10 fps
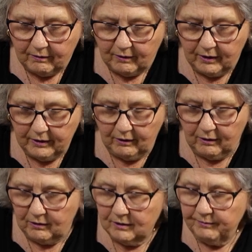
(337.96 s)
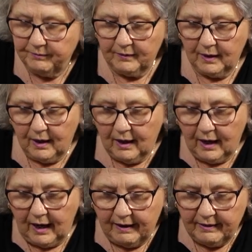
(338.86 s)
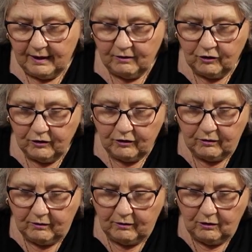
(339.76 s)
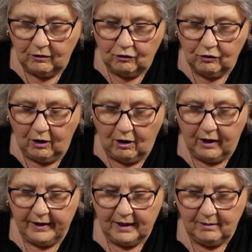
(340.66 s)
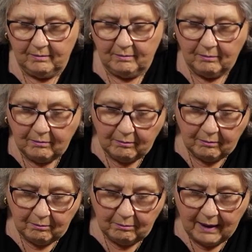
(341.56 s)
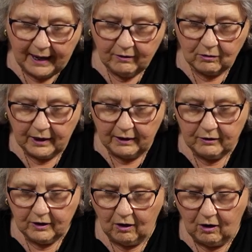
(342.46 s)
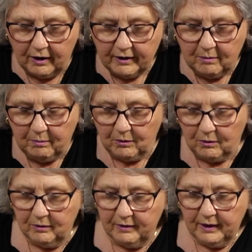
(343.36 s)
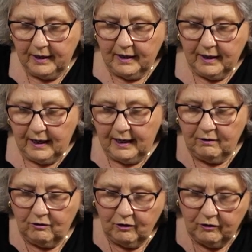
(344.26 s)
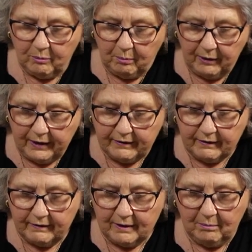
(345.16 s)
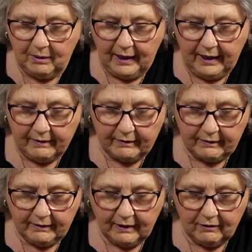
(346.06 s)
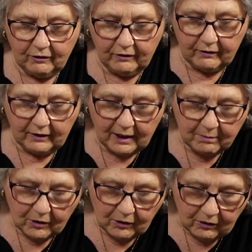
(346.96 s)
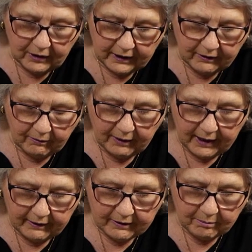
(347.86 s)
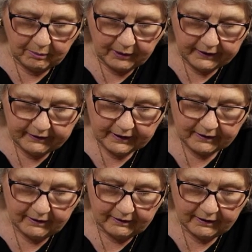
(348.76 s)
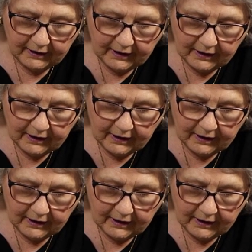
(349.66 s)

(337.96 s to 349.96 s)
right along, and then just use your ironing mat or go to your ironing board and just press this in place and just keep curling it around and pressing it,